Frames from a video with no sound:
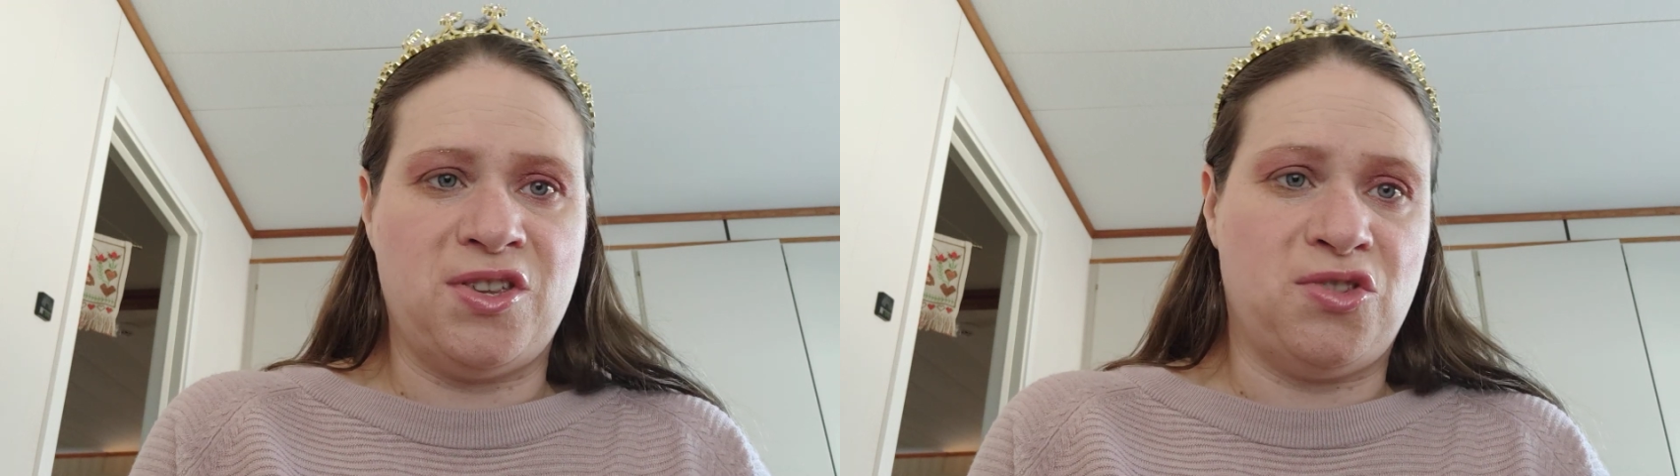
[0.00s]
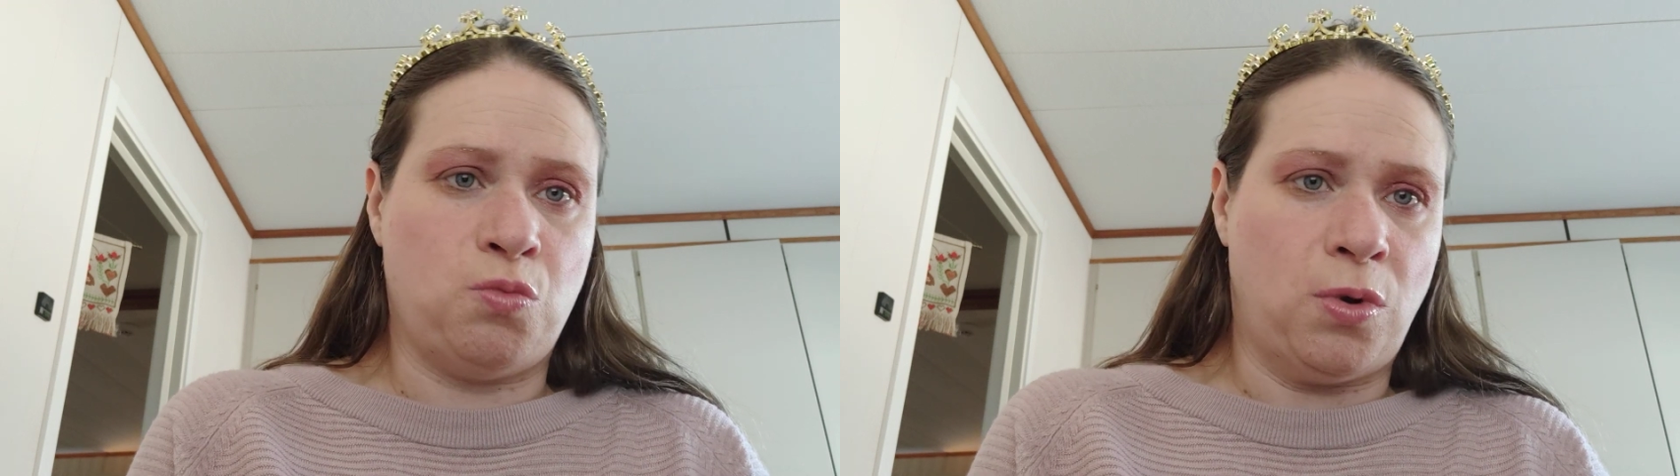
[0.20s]

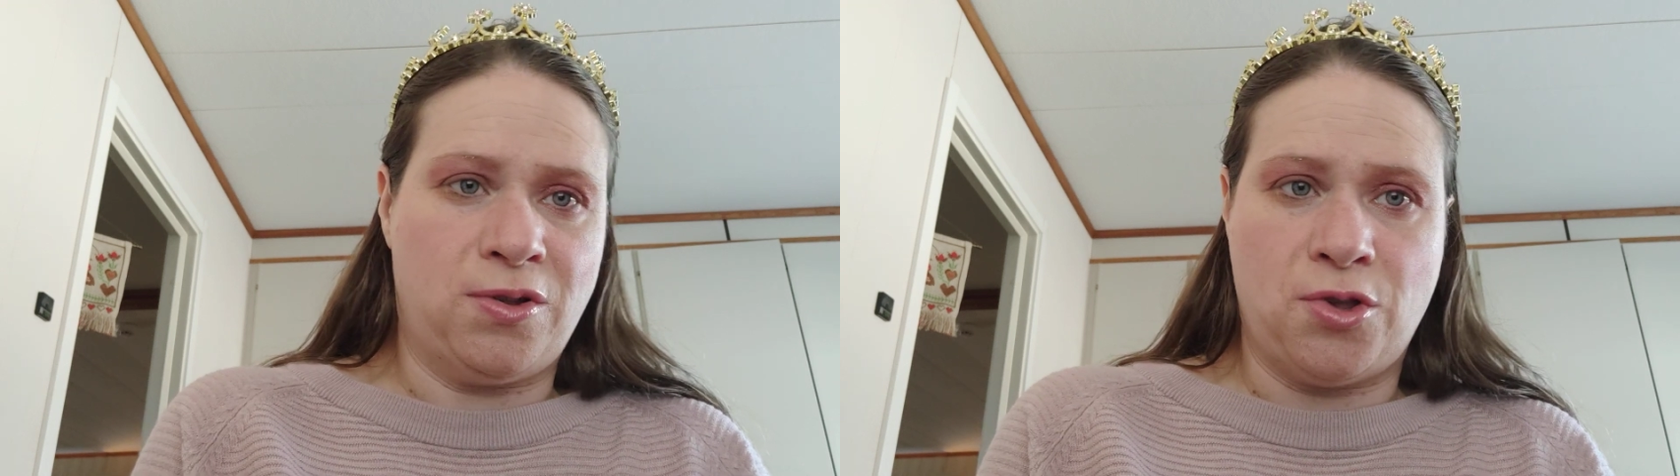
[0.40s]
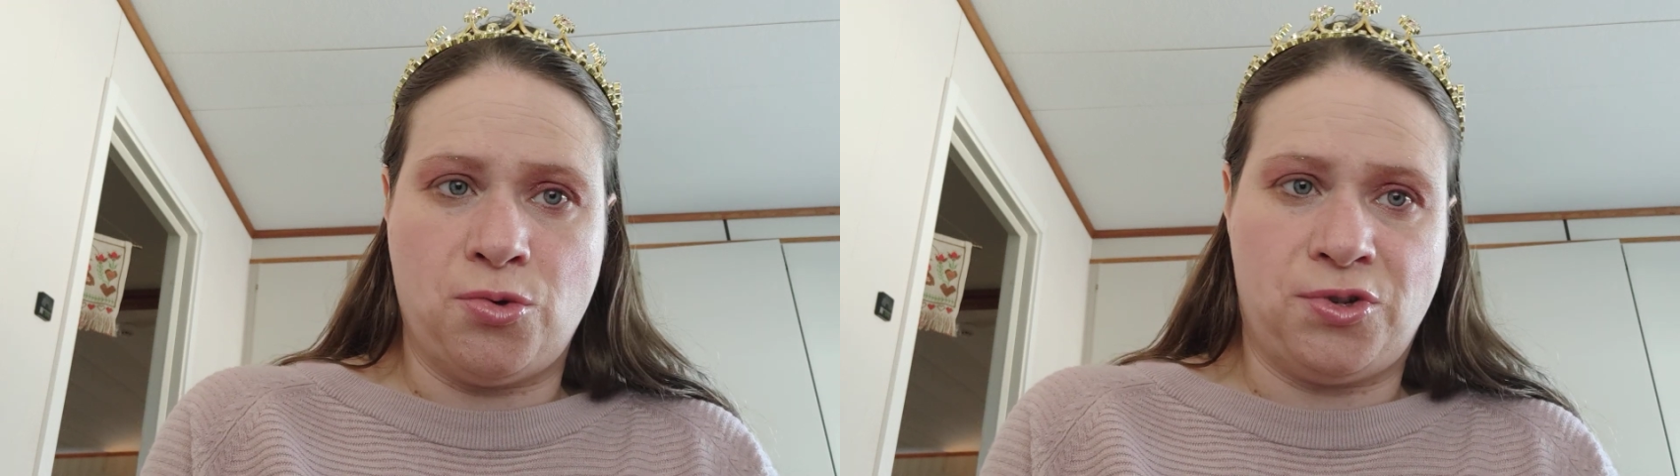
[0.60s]
is one
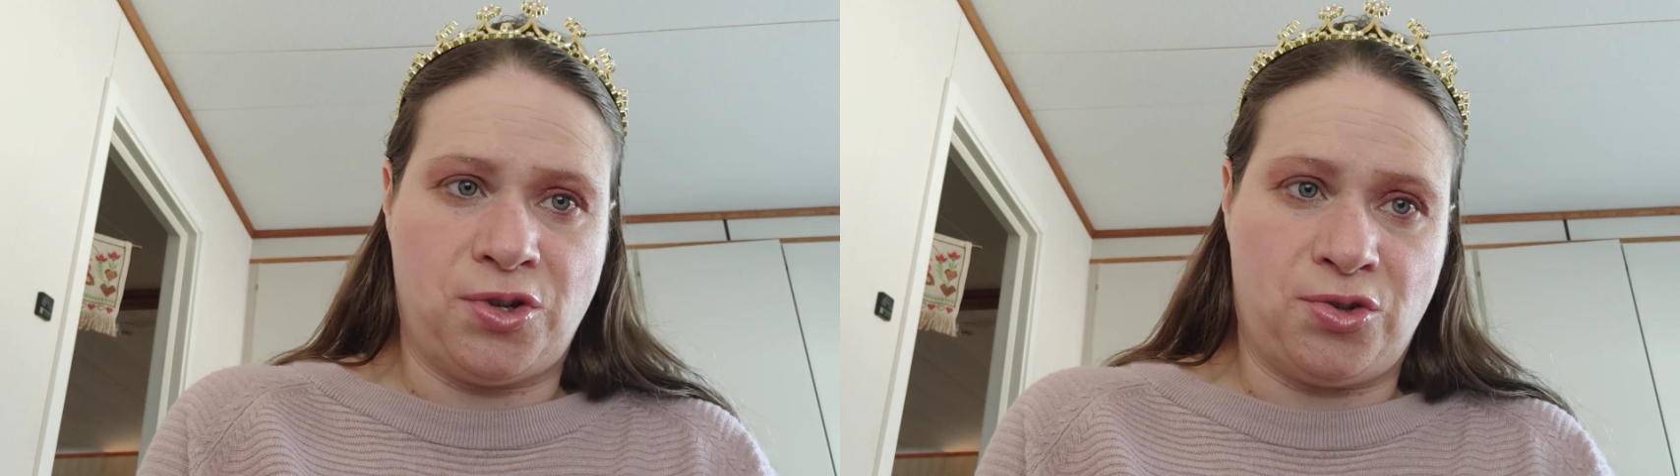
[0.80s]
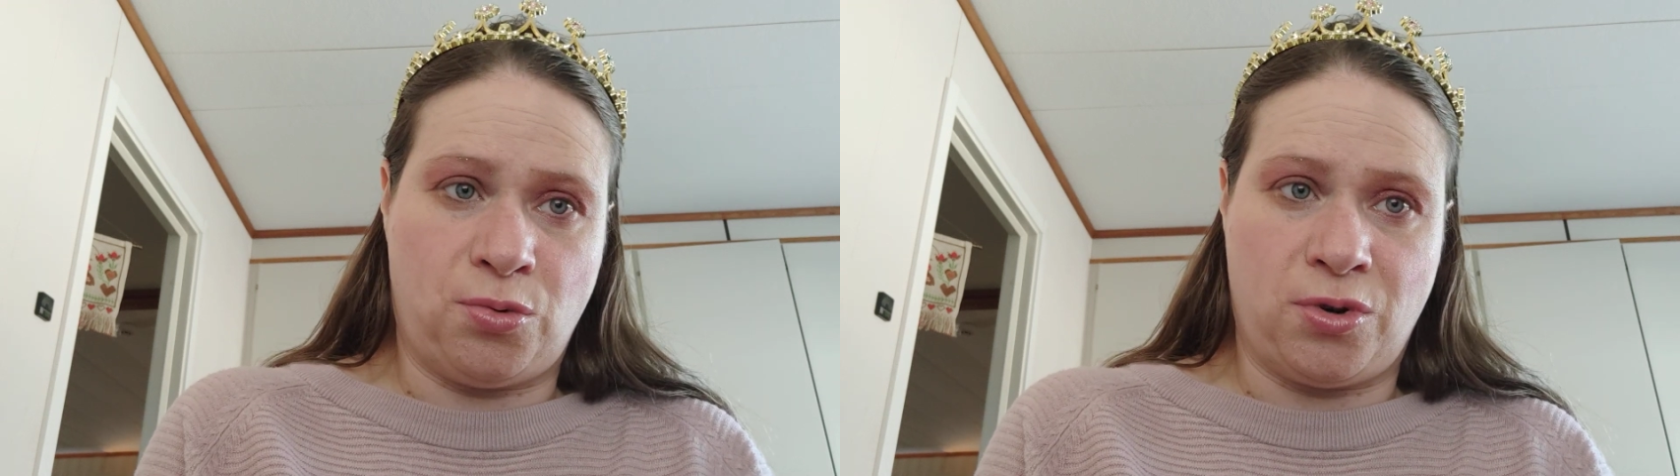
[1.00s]
of those
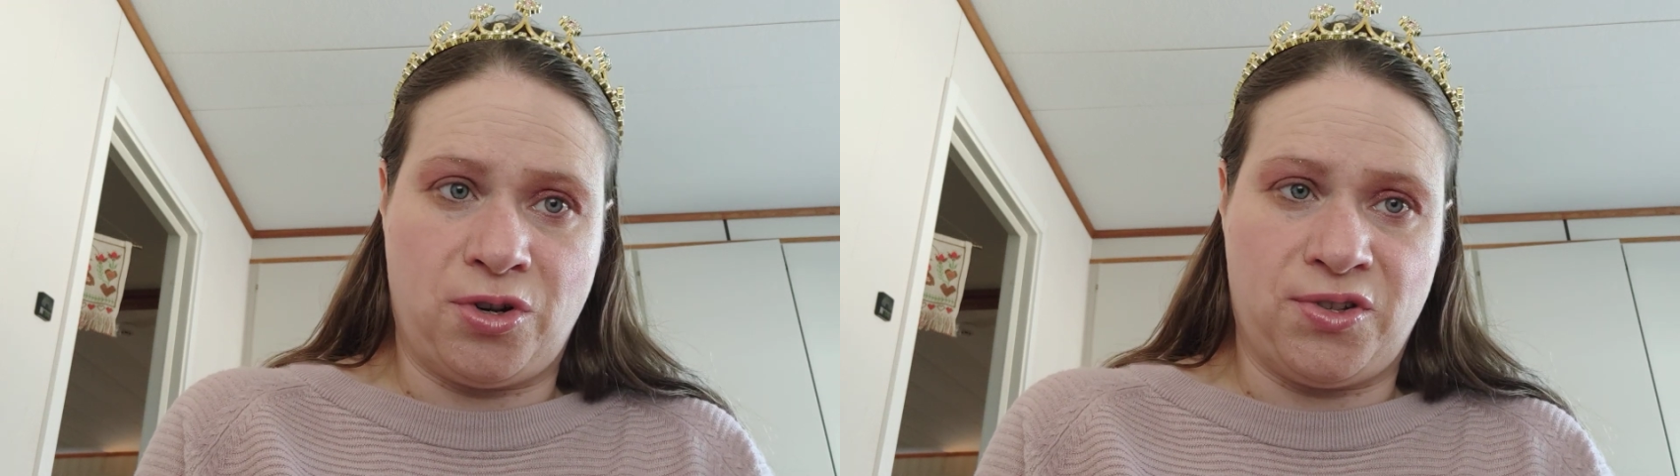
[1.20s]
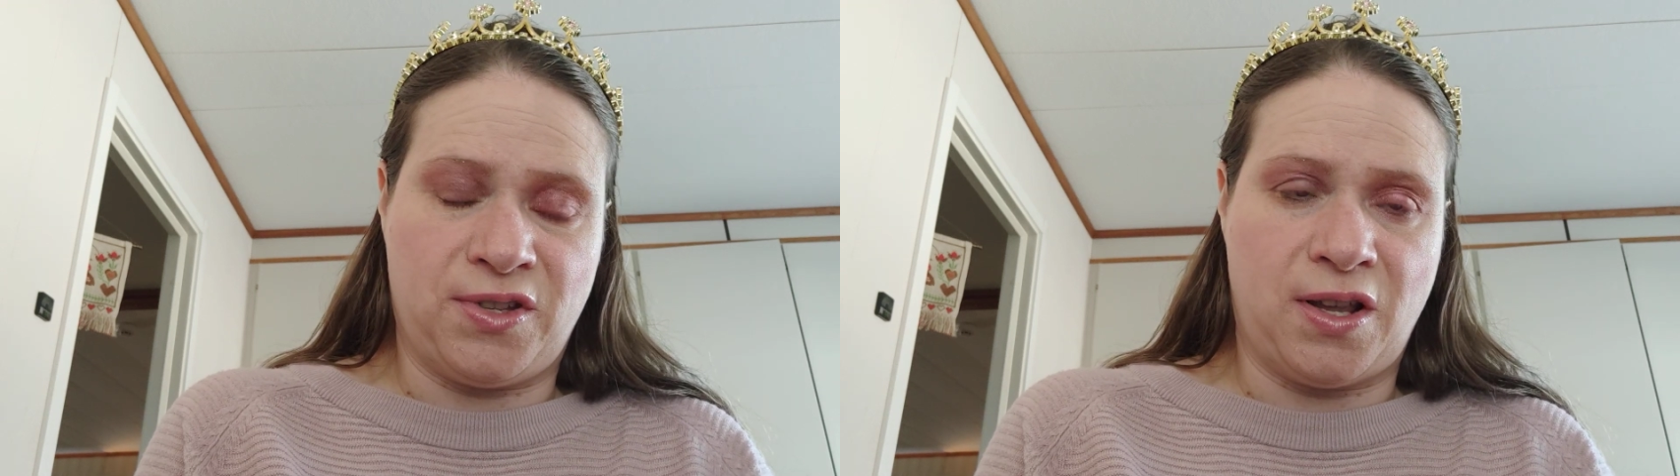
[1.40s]

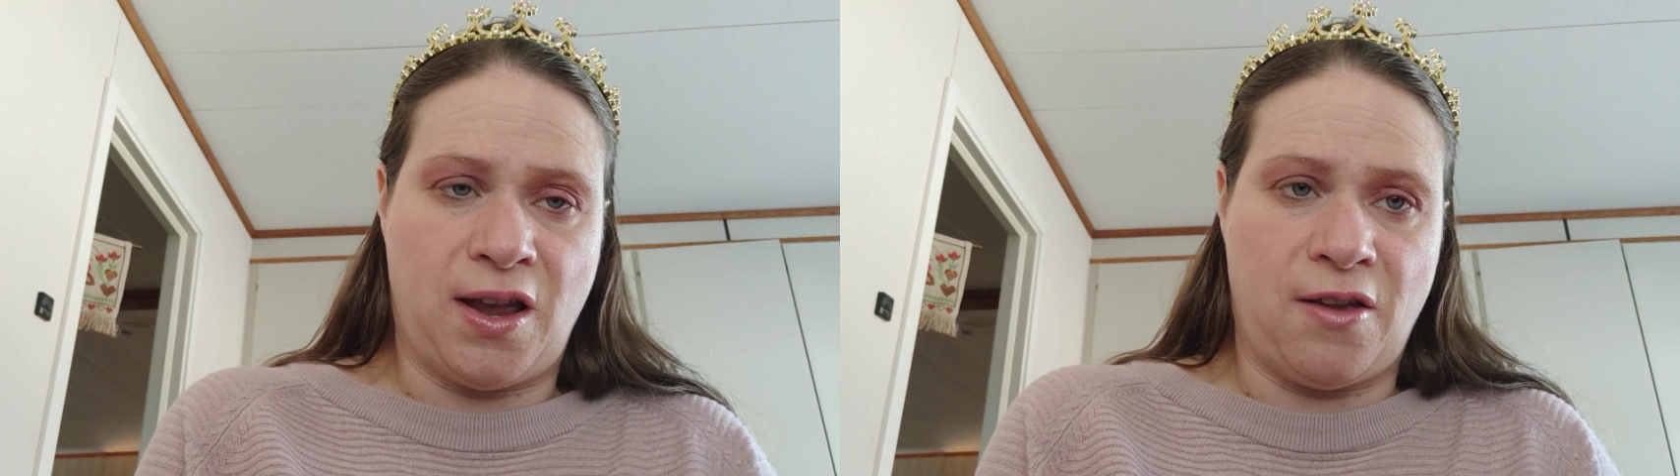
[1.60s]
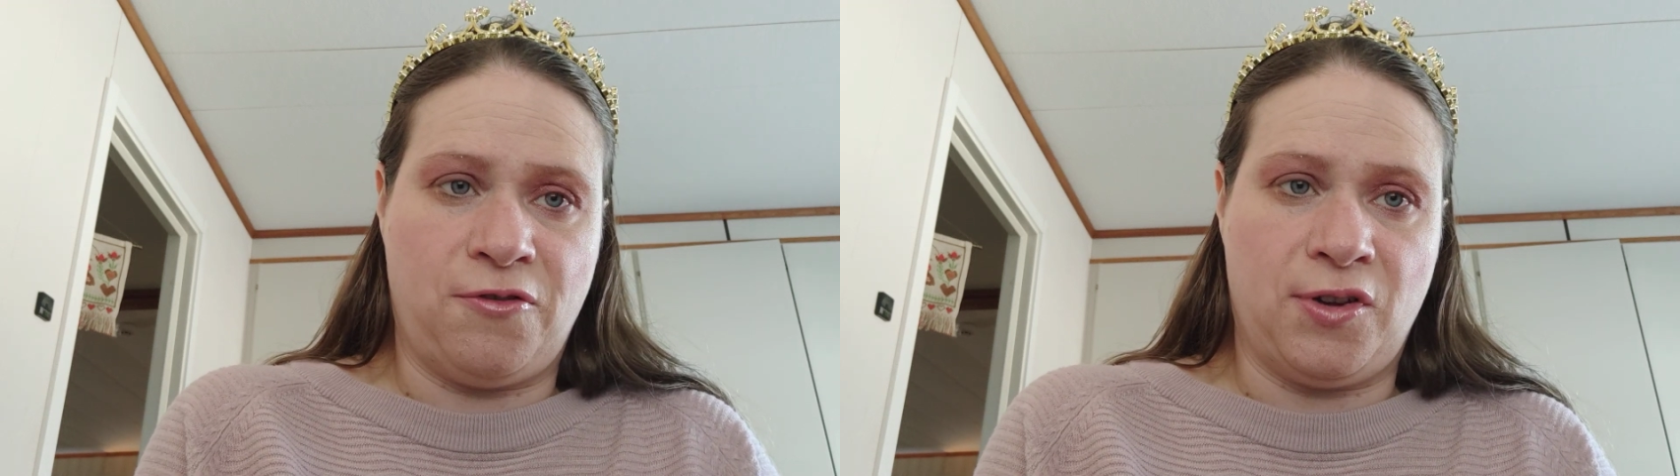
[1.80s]
disorders
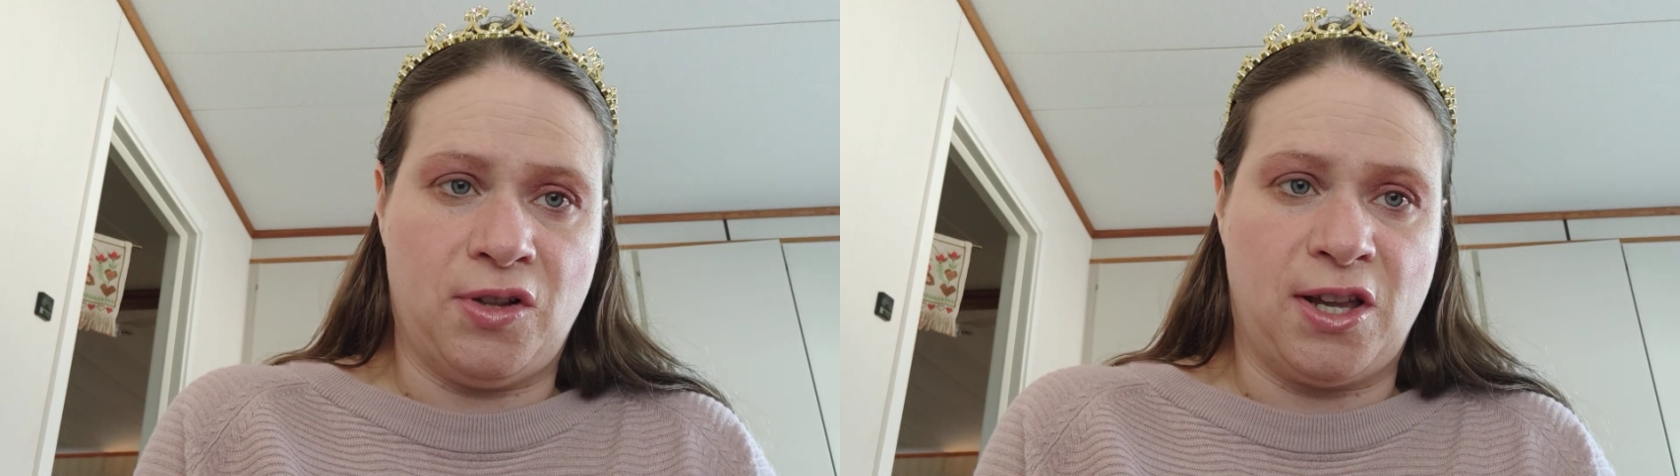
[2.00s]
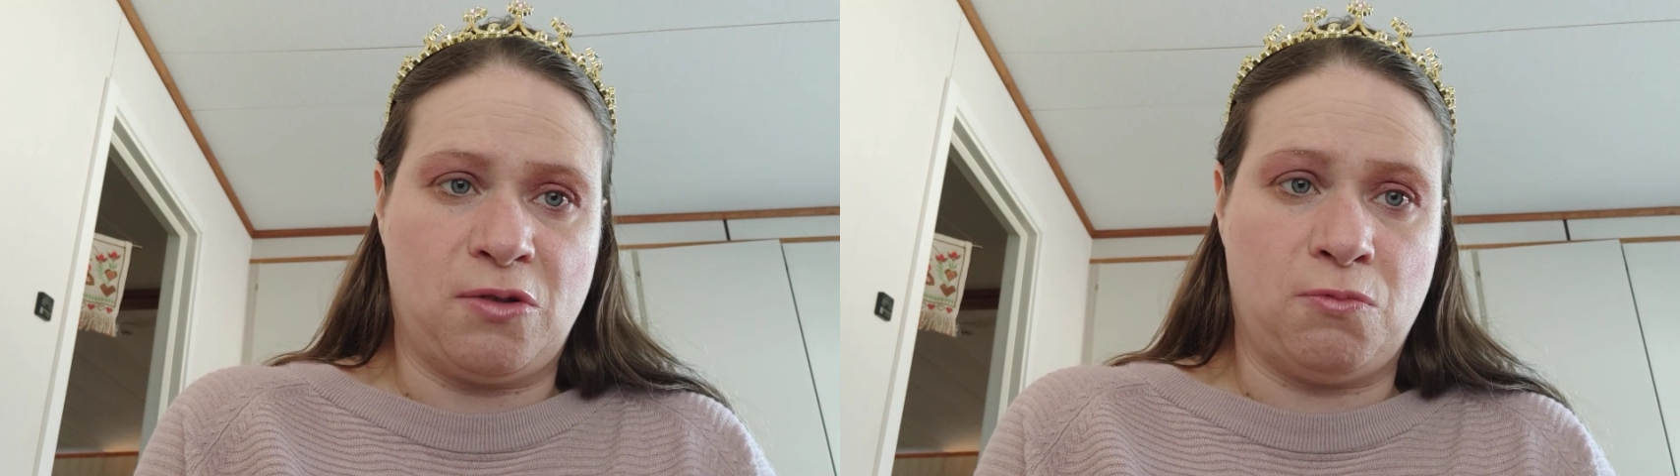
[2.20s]
that I feel
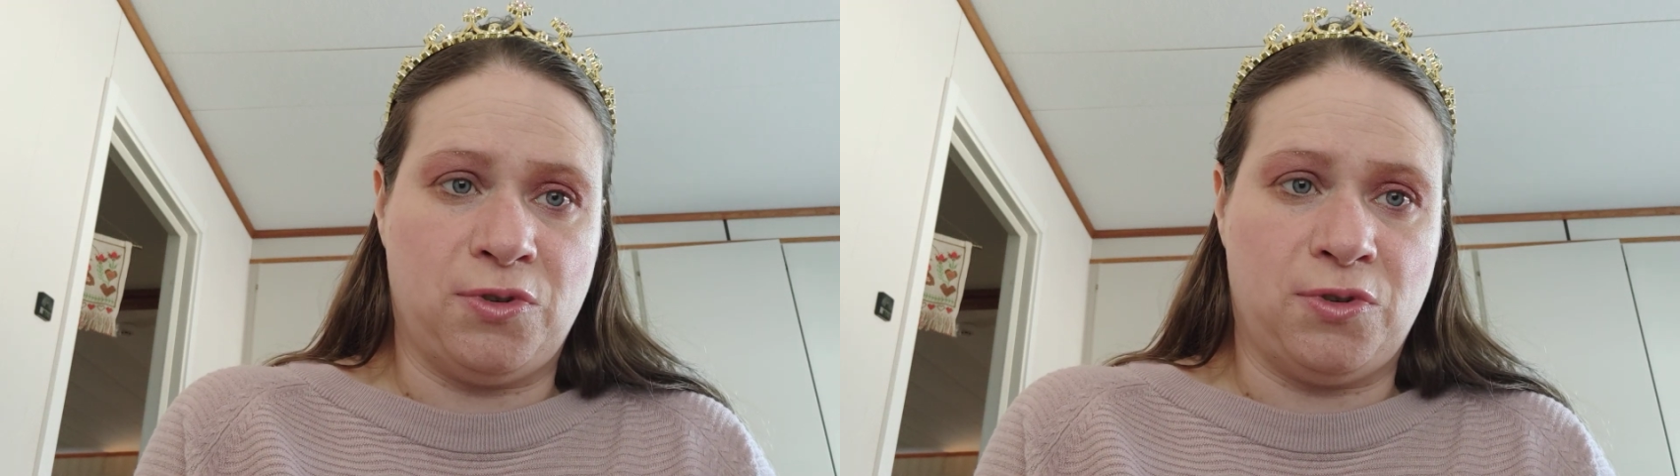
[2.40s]
like